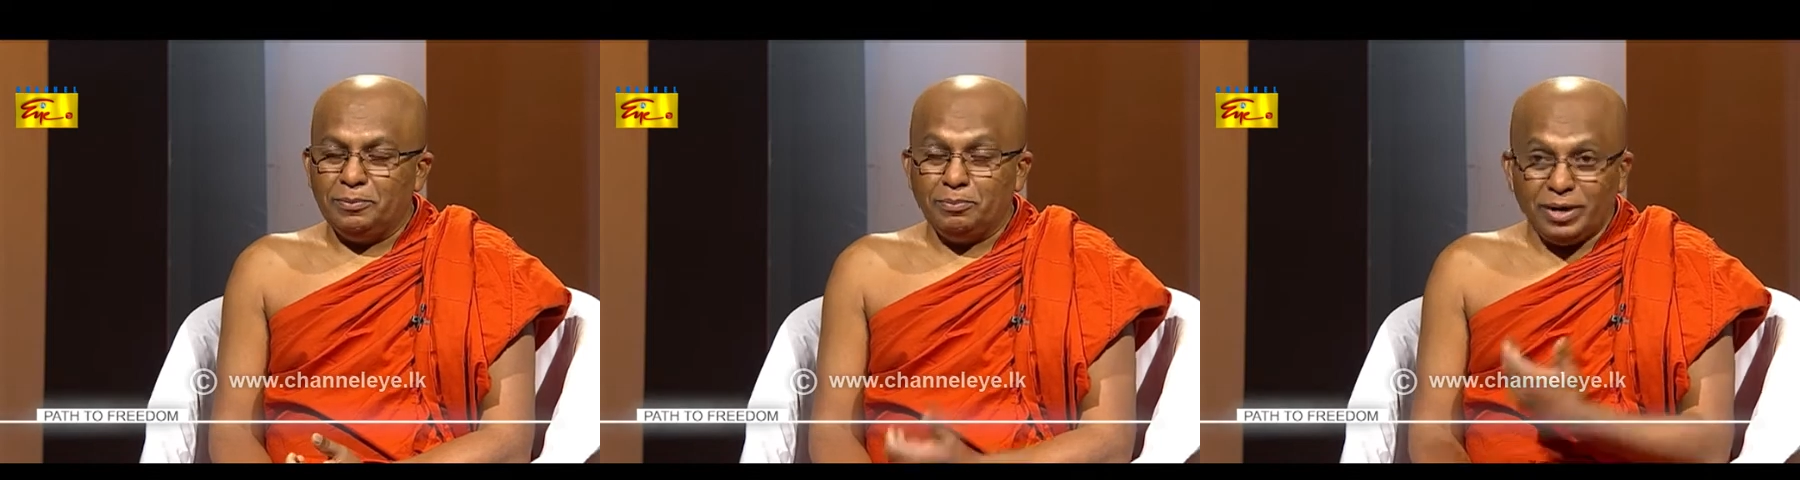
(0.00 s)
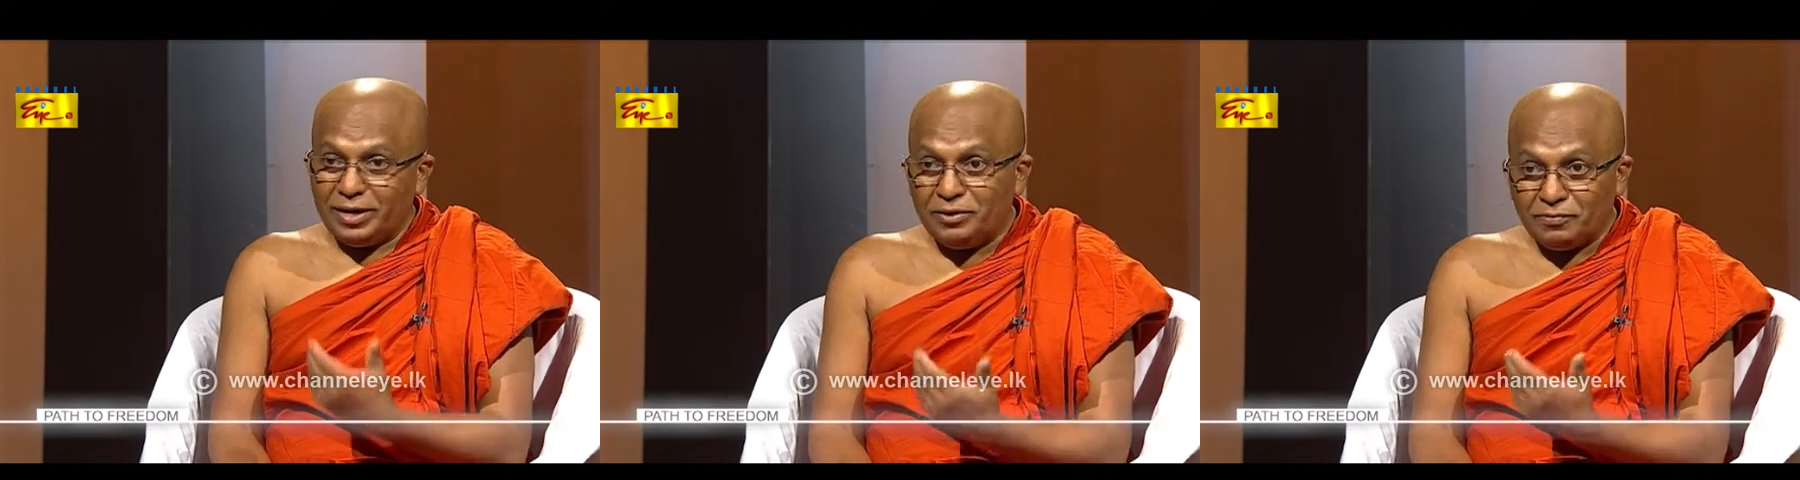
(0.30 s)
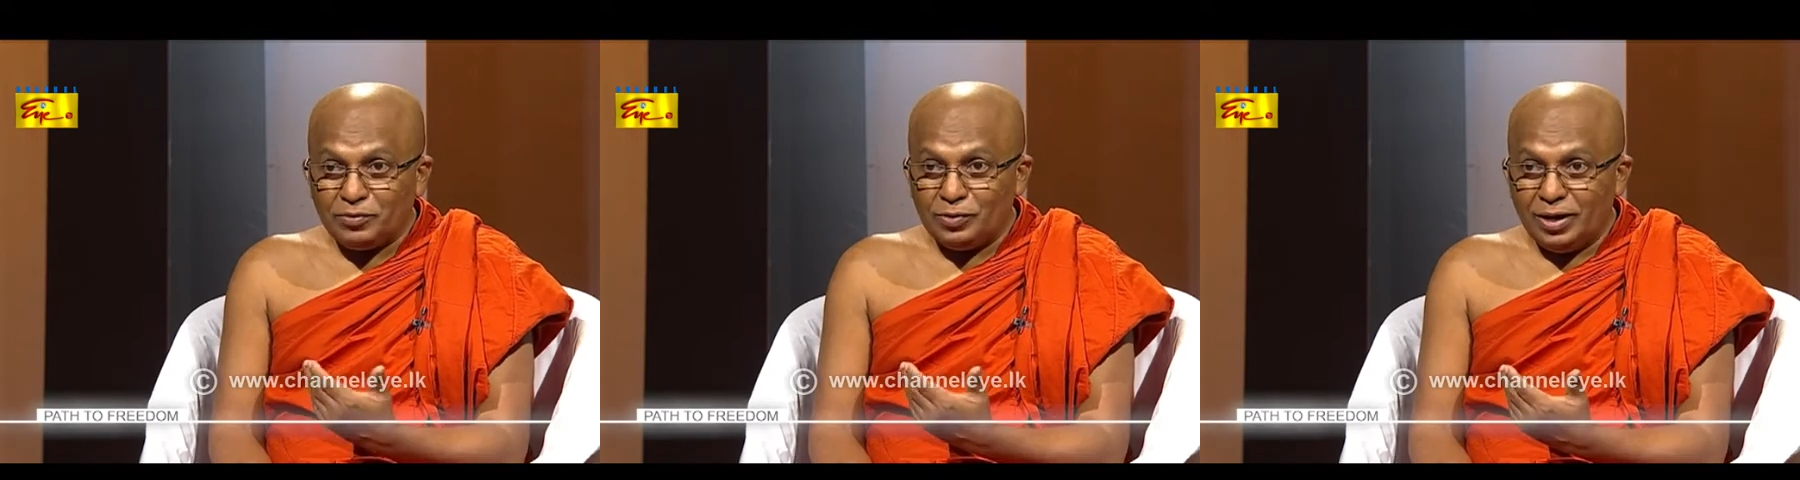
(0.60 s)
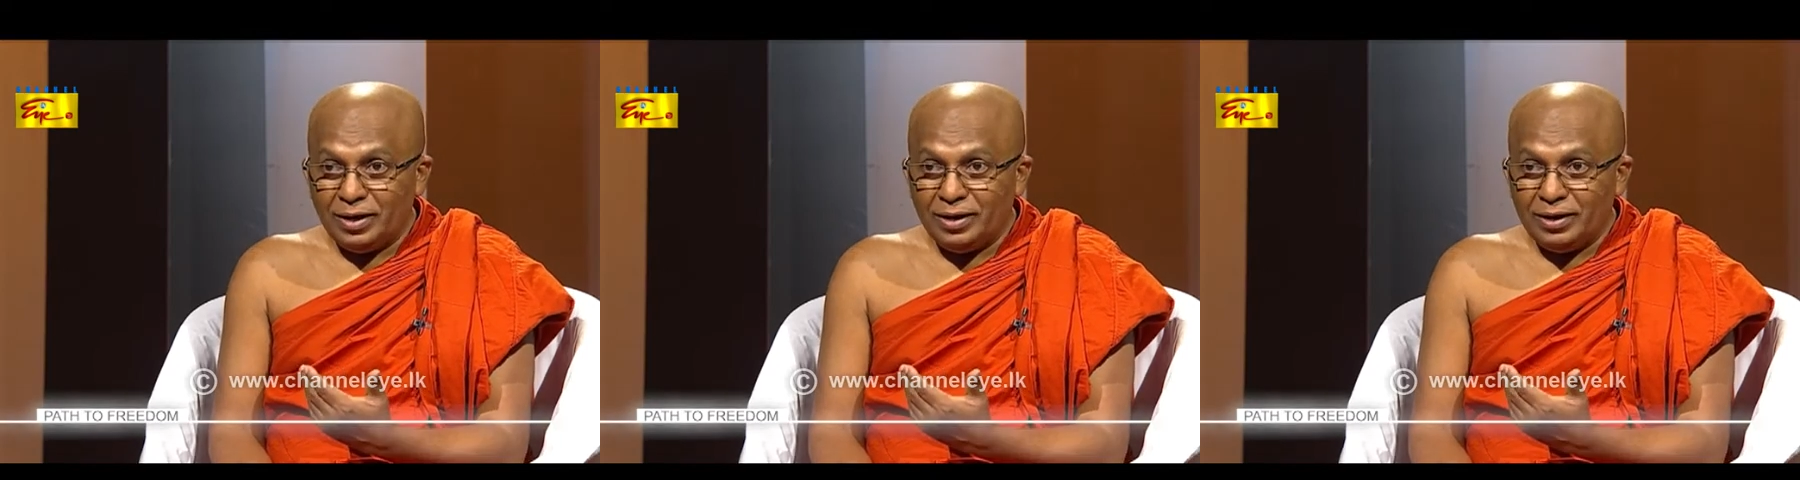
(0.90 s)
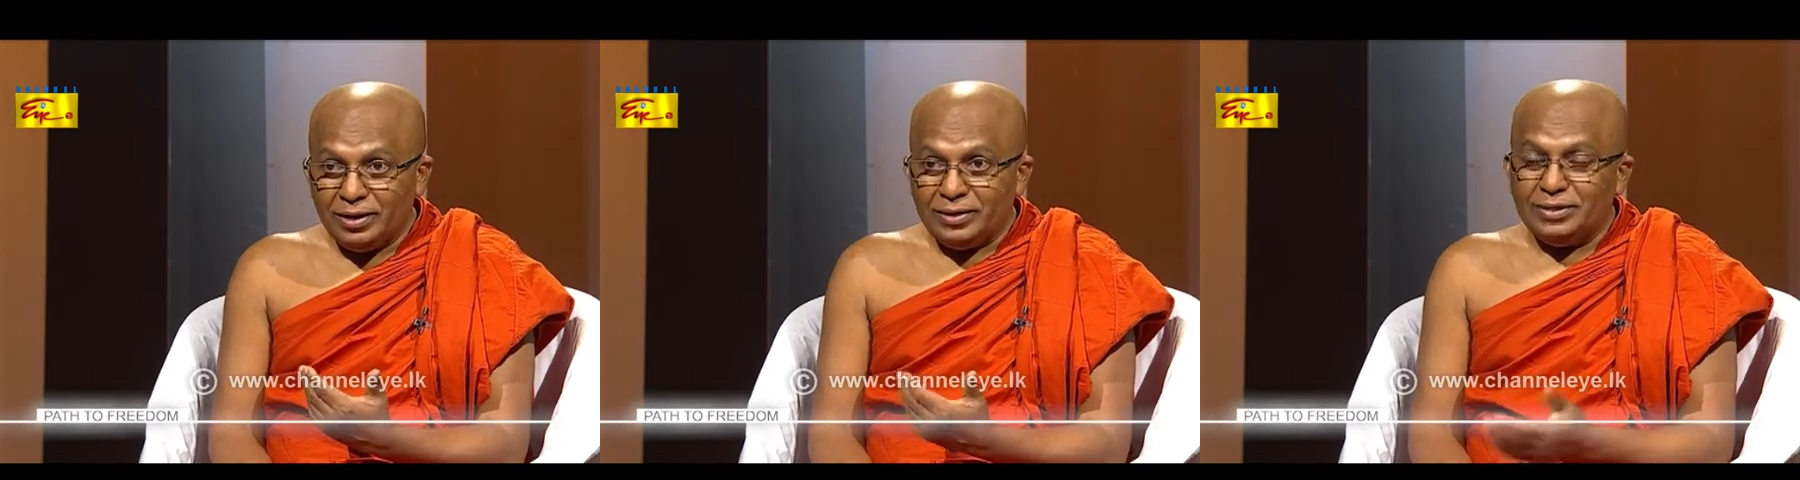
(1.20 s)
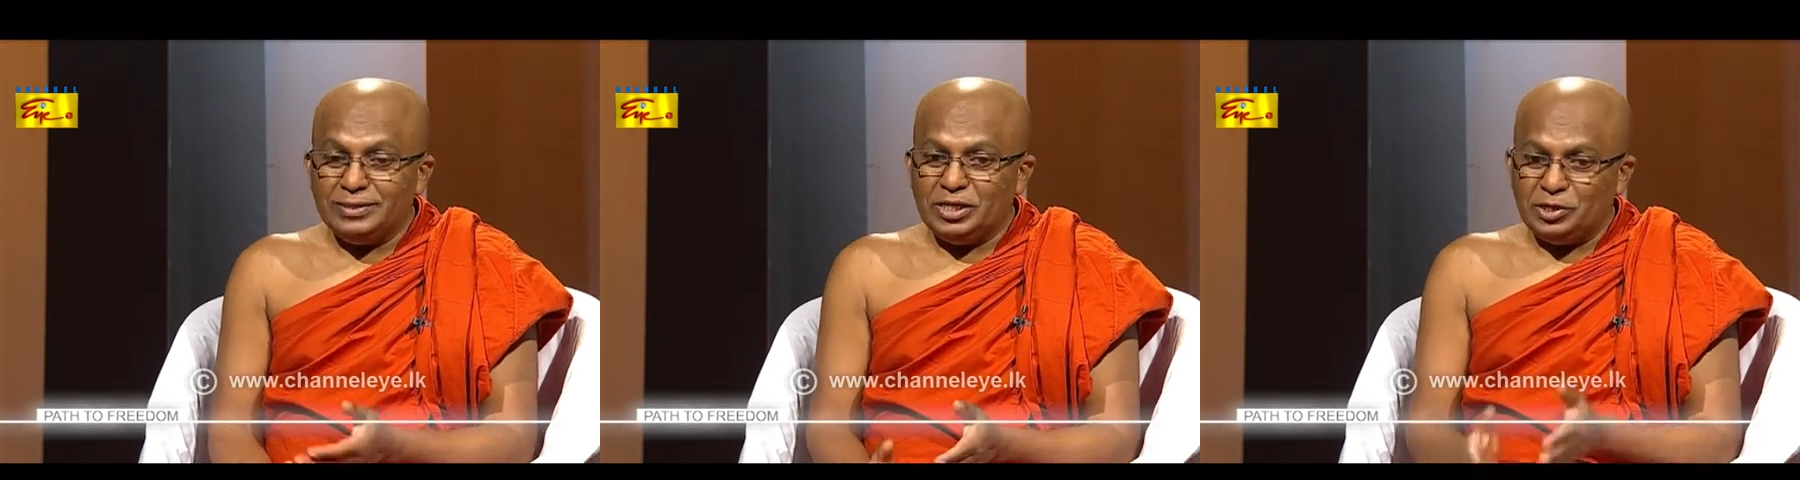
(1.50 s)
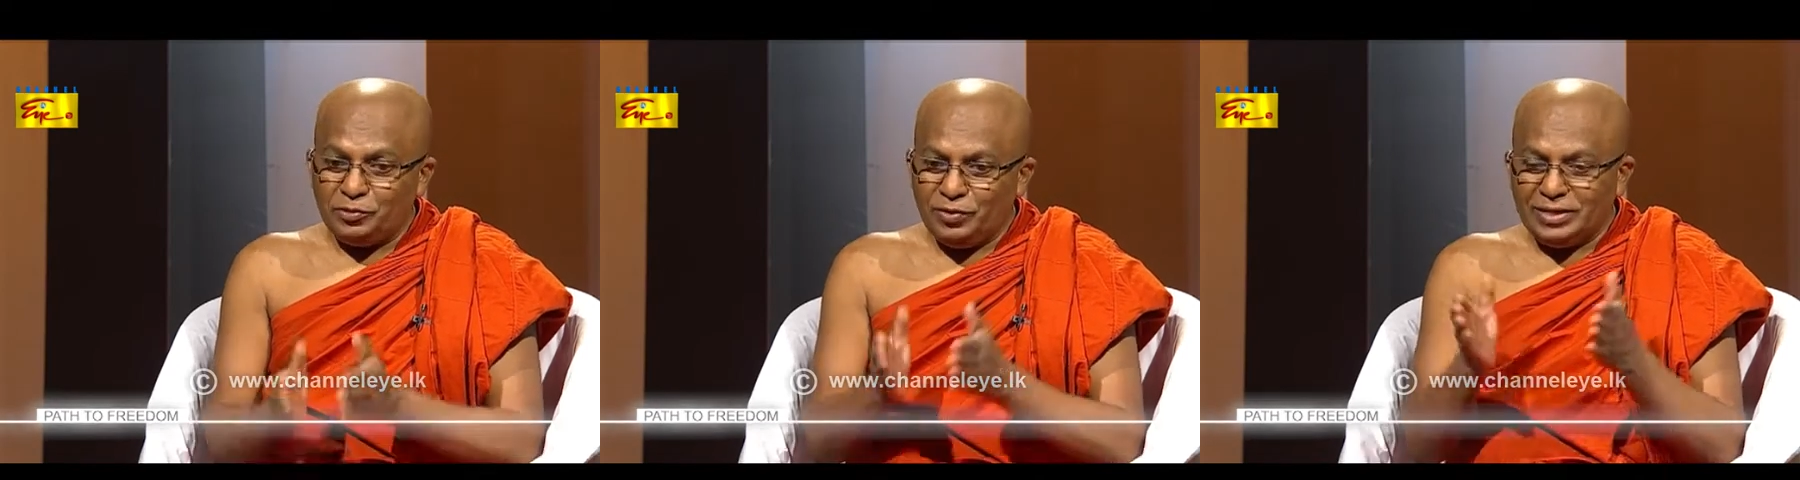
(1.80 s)
mindful, the
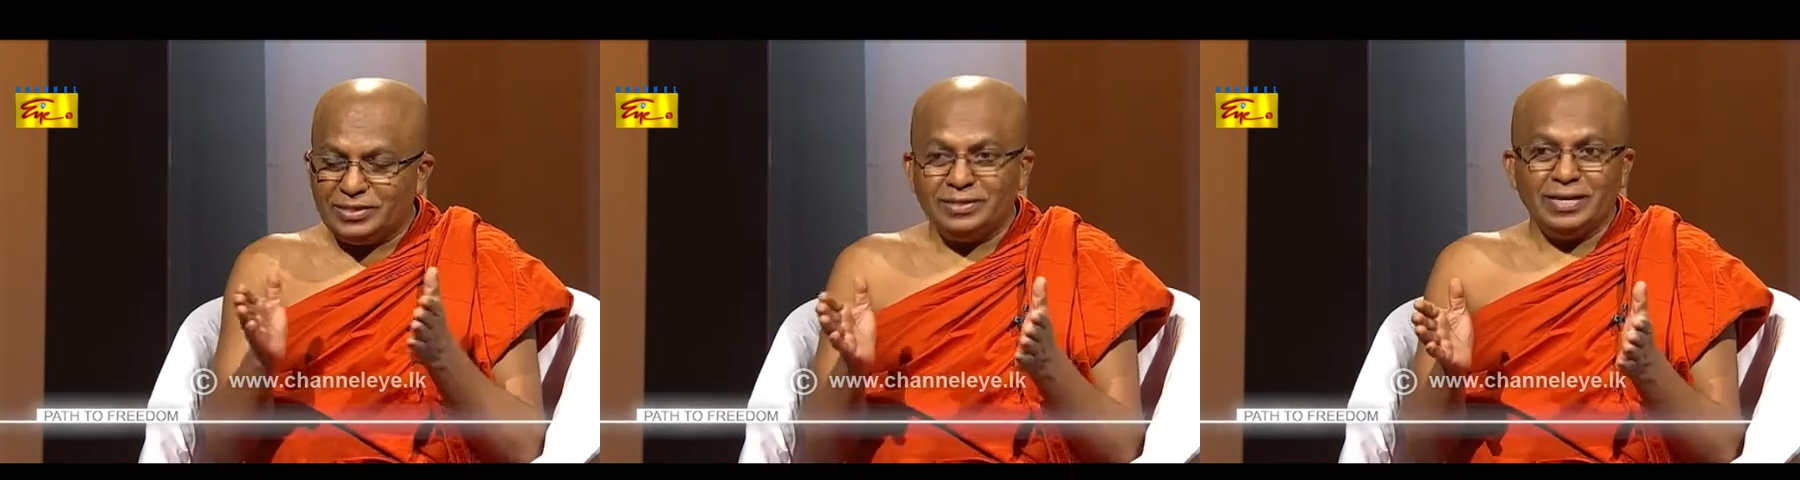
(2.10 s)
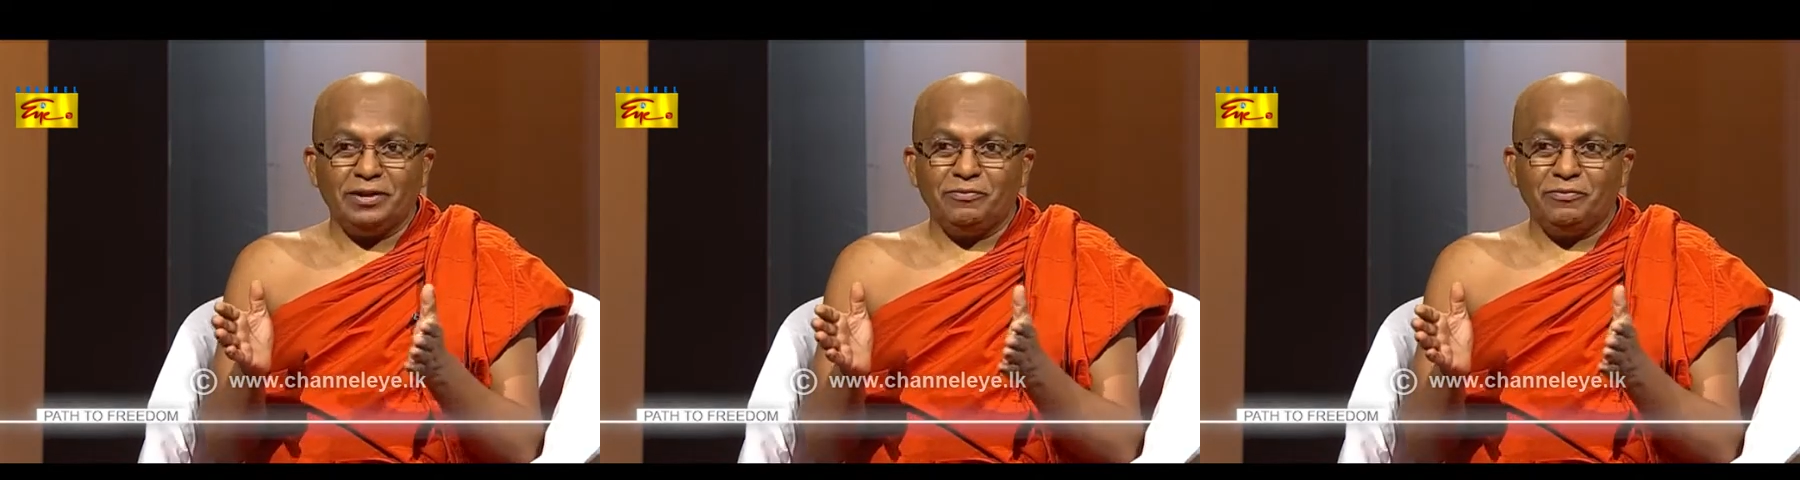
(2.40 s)
situation that